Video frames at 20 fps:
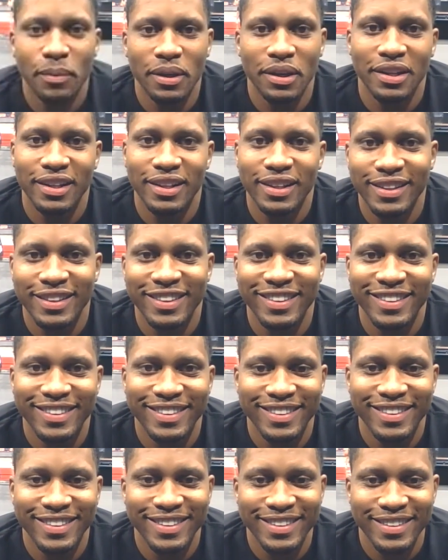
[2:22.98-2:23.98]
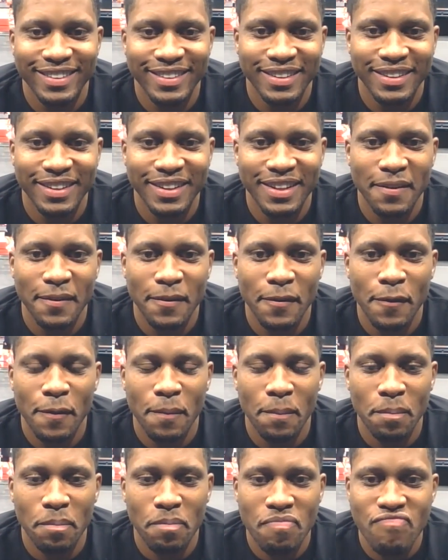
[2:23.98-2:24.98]
mean, like there's such a joy
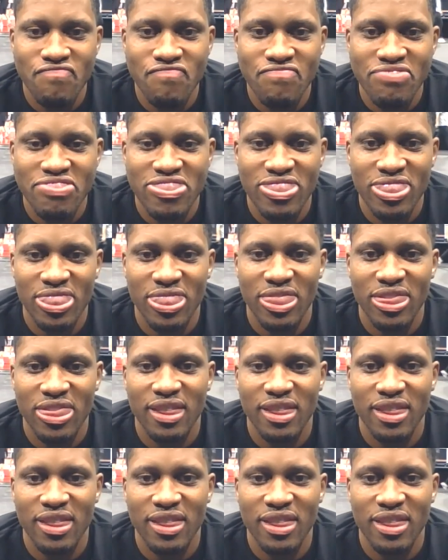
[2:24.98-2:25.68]
with his